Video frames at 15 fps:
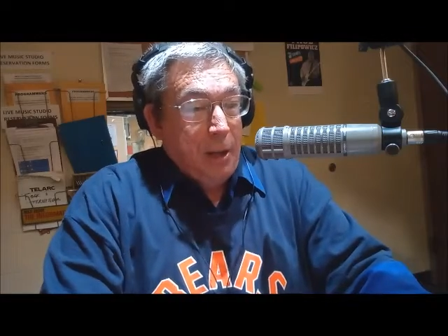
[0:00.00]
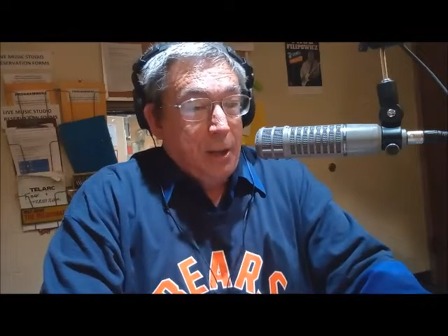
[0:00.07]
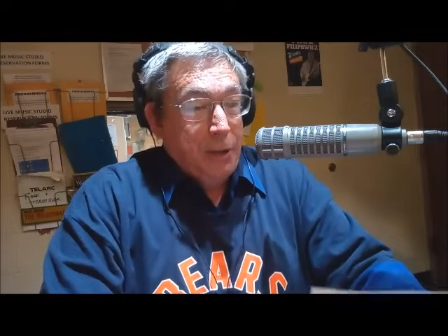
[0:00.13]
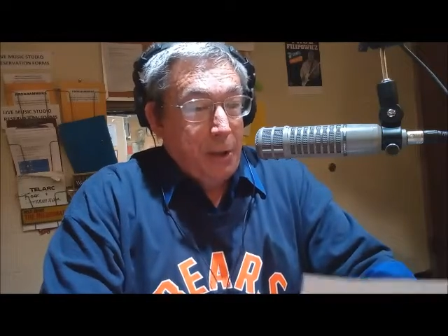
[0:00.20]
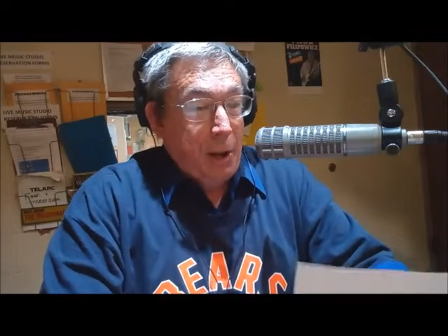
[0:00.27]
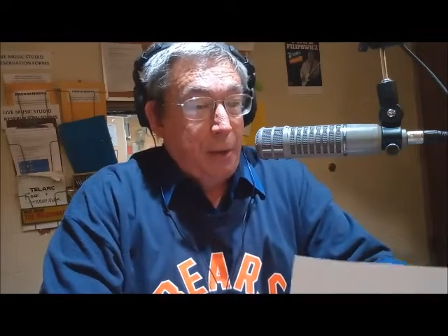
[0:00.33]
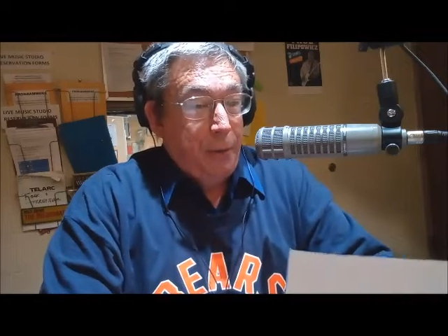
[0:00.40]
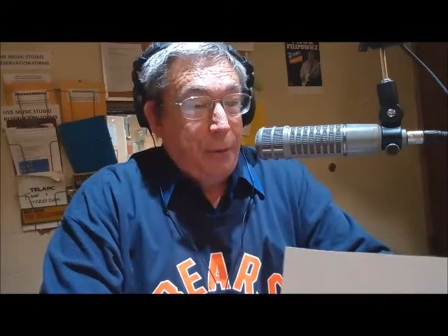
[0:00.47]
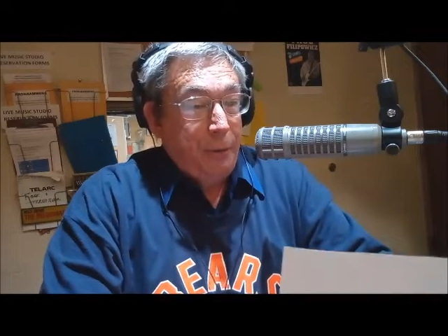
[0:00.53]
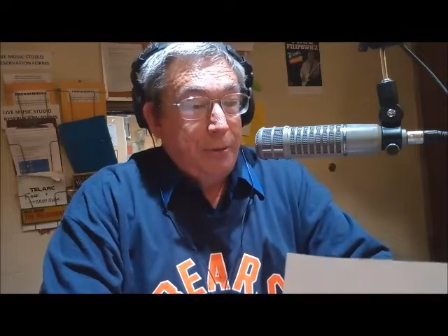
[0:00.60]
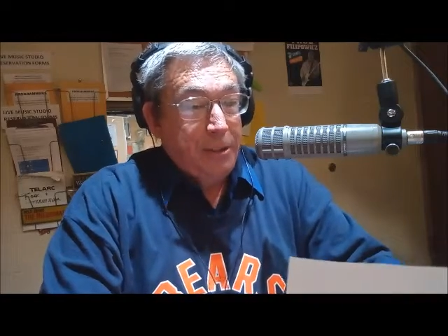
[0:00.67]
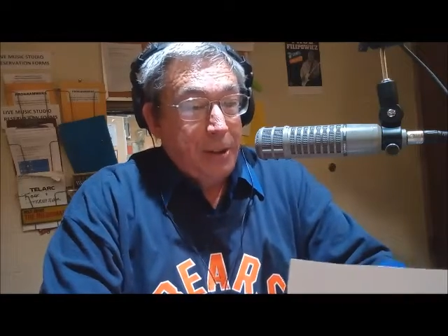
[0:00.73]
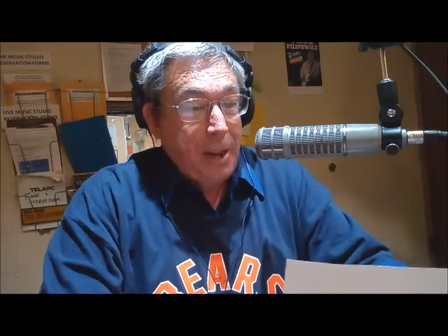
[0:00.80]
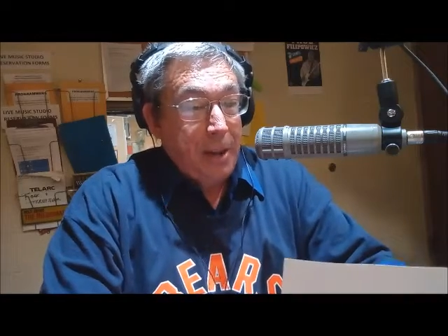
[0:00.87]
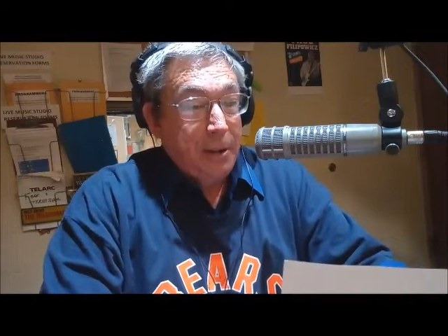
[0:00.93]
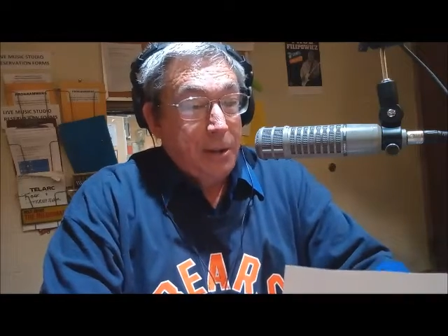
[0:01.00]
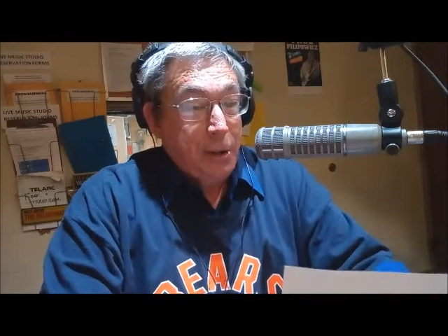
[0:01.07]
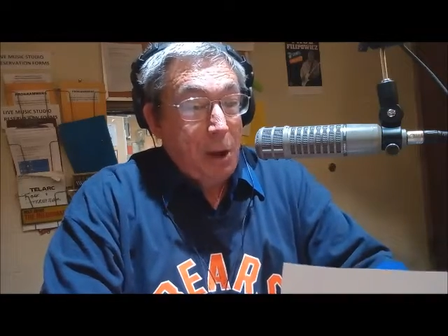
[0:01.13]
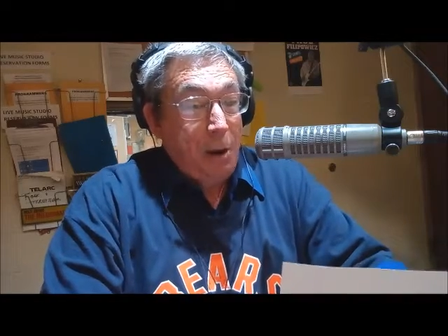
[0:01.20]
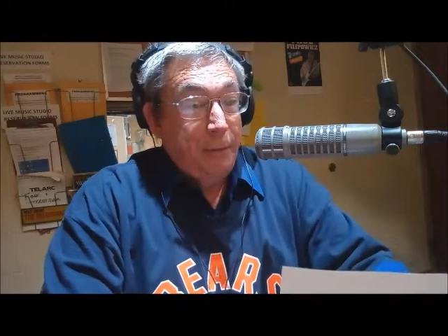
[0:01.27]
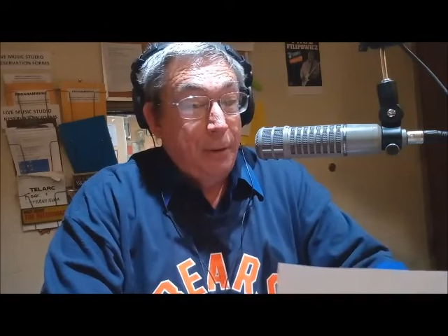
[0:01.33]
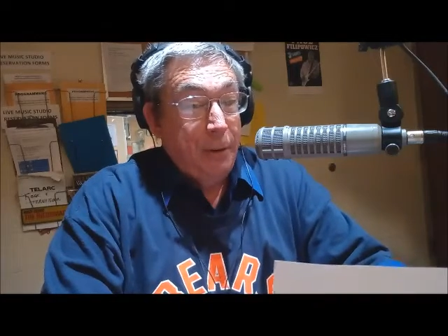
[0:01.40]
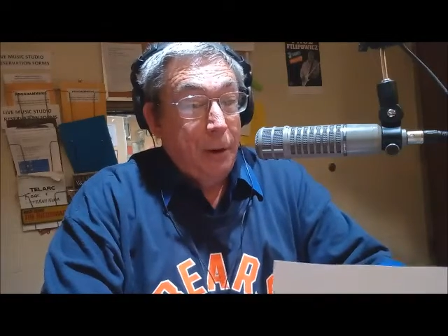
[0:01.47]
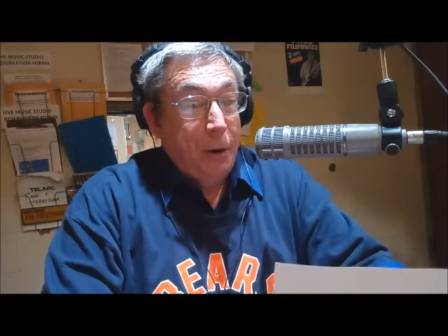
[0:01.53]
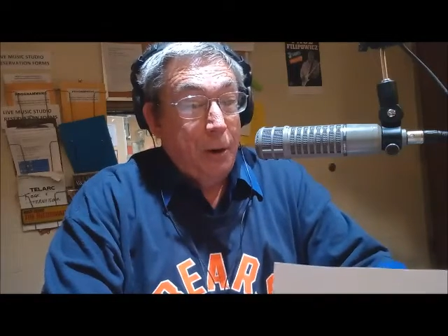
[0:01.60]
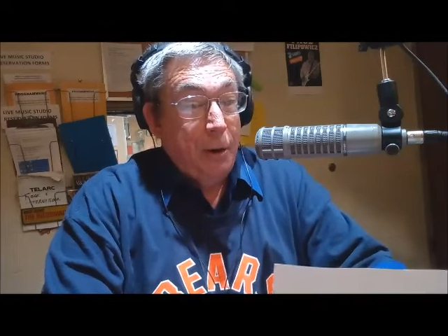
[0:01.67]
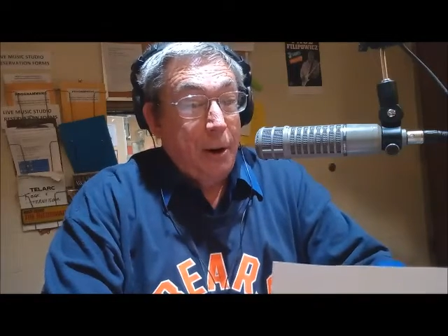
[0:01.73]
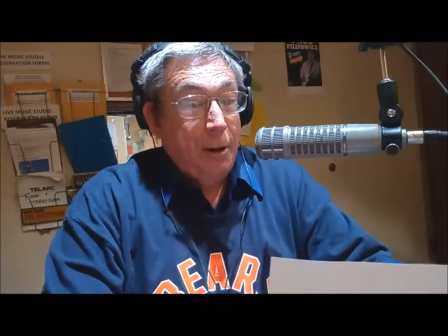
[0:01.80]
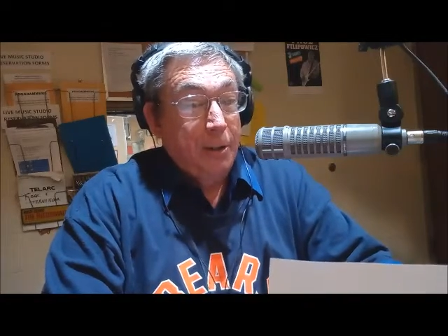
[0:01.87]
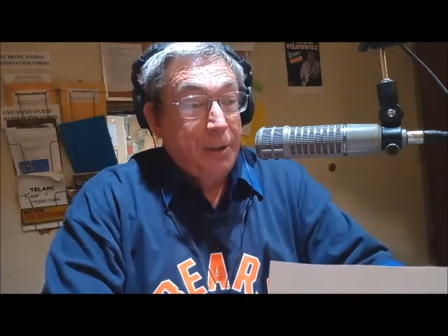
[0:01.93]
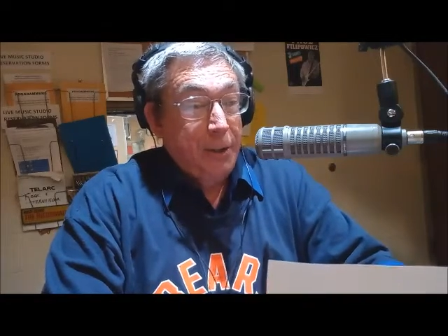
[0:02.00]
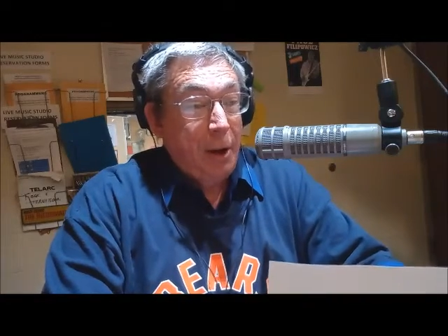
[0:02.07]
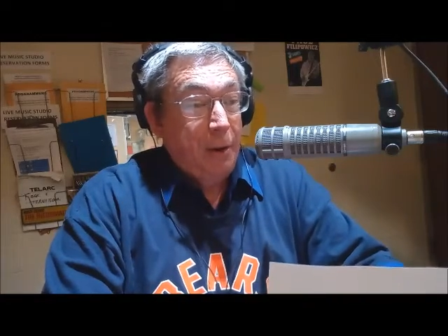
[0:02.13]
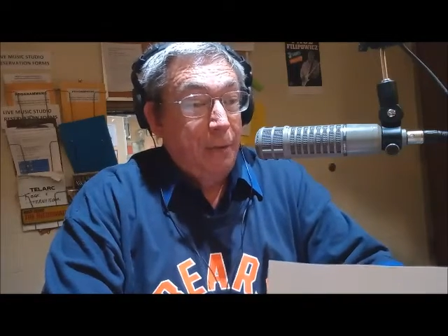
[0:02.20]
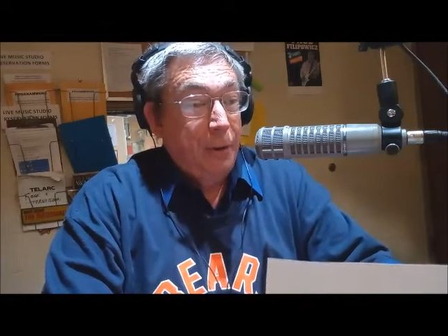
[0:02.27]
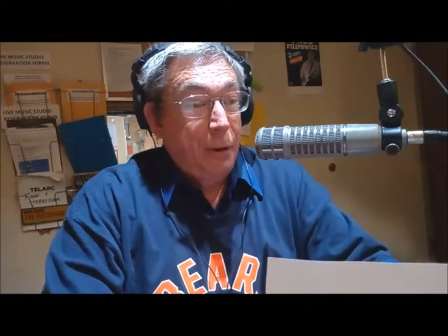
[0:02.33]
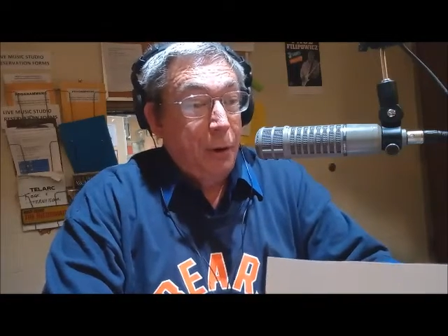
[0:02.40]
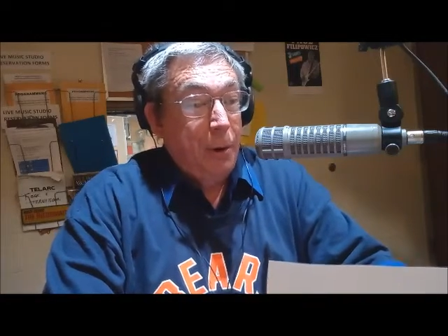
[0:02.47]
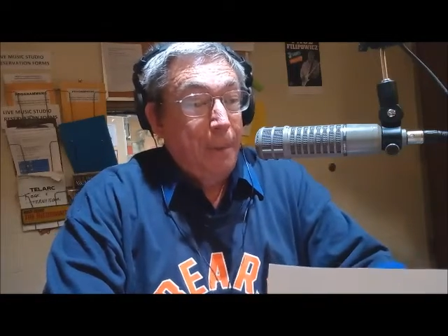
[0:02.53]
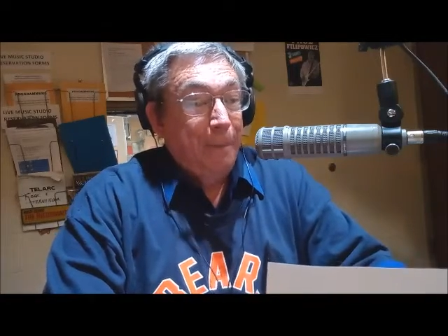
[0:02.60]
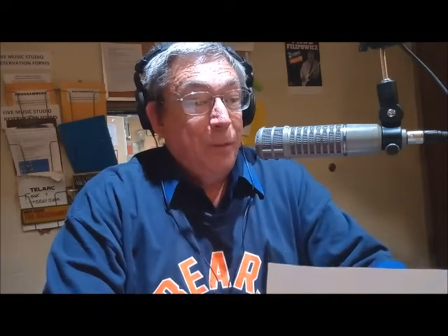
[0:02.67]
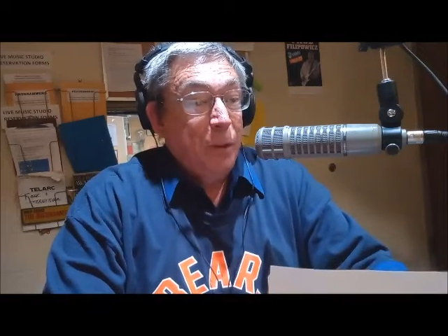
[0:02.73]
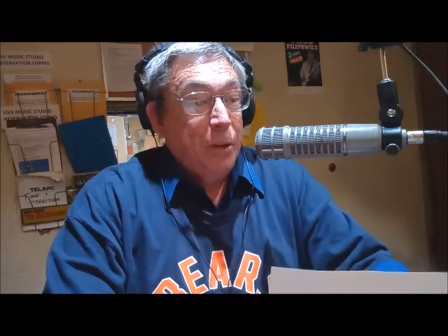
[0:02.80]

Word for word: south of San Salvador, El Salvador,